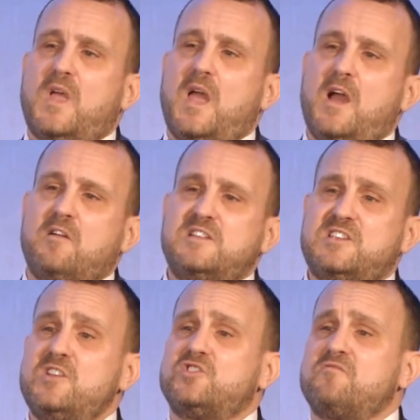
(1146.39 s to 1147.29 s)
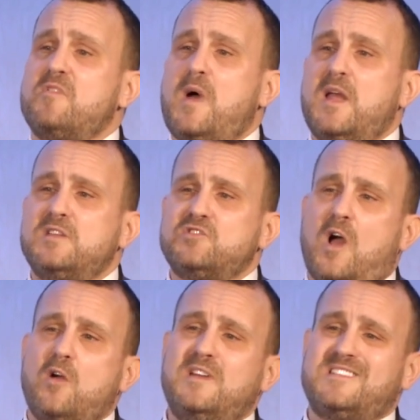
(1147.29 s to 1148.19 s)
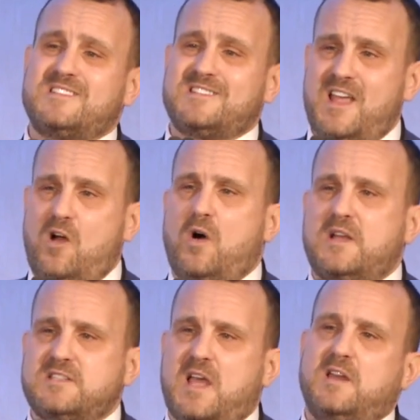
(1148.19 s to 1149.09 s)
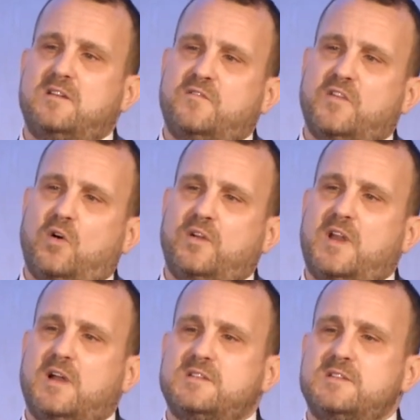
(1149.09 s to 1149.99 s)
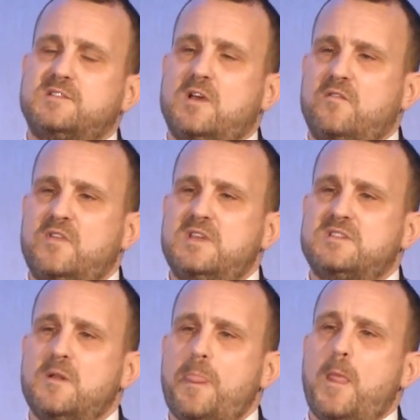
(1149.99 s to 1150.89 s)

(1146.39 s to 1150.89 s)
our intention remains not only to set high standard for conduct and service,